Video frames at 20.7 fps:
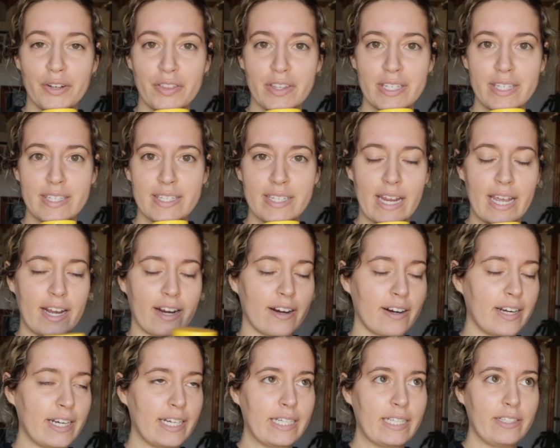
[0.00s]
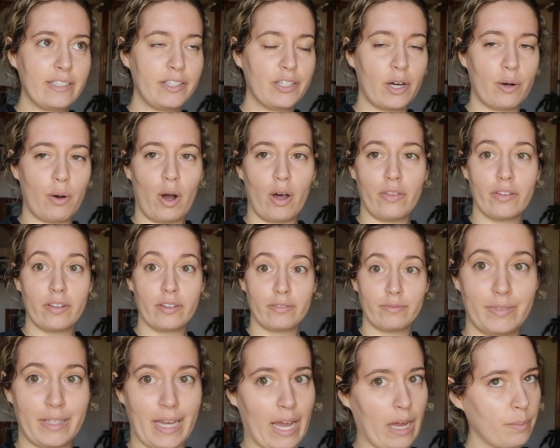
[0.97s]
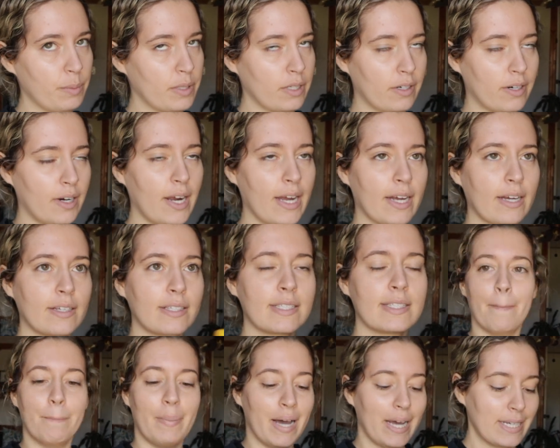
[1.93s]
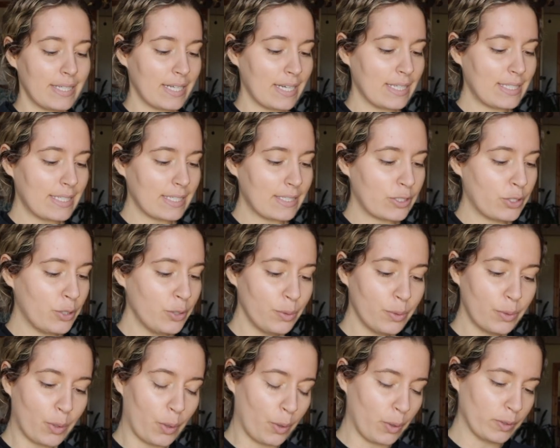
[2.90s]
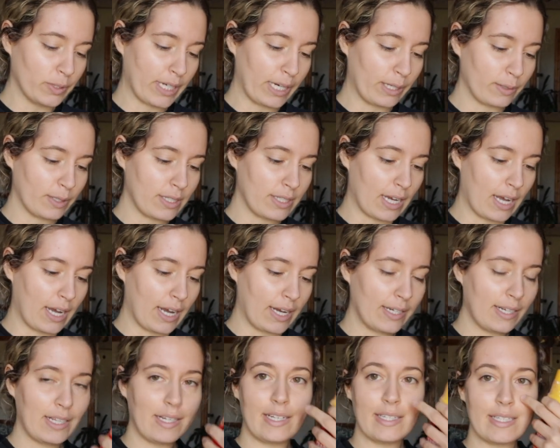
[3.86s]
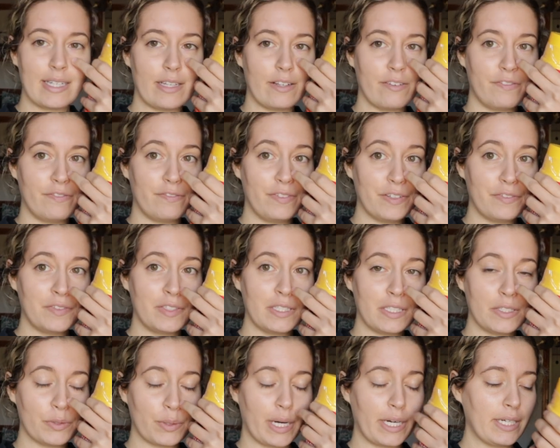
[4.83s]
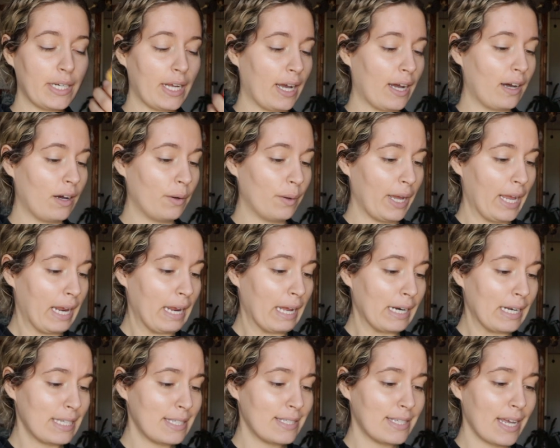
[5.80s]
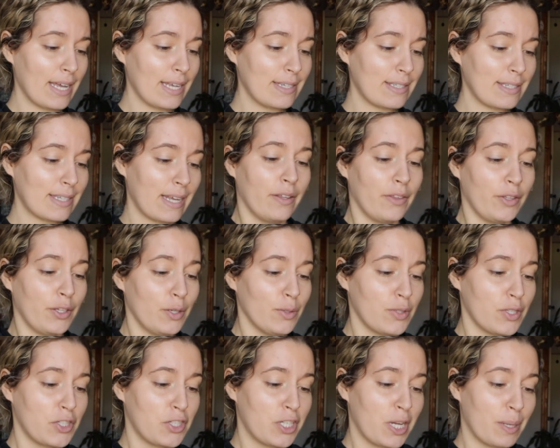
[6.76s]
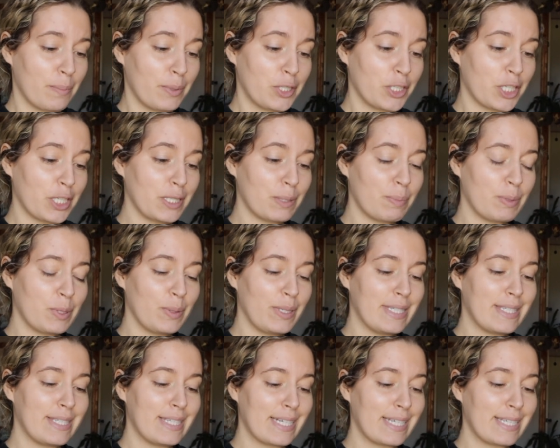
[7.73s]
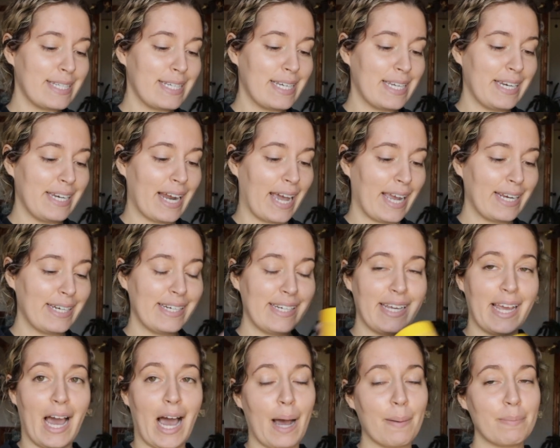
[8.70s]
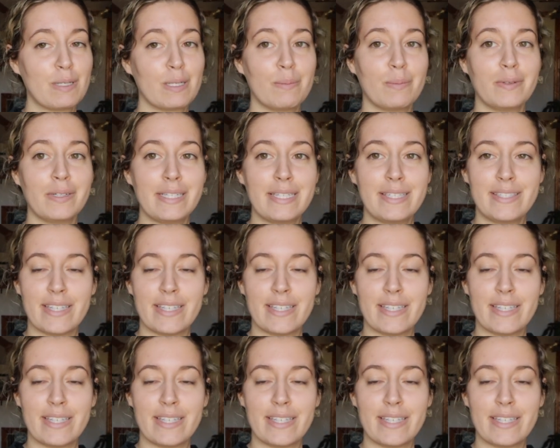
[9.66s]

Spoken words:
the stair and, you know, all the gaps and cracks, but it's too cold outside. It is in the 50s right now, and it says the usage temperature is between 60 and 90. Optimal is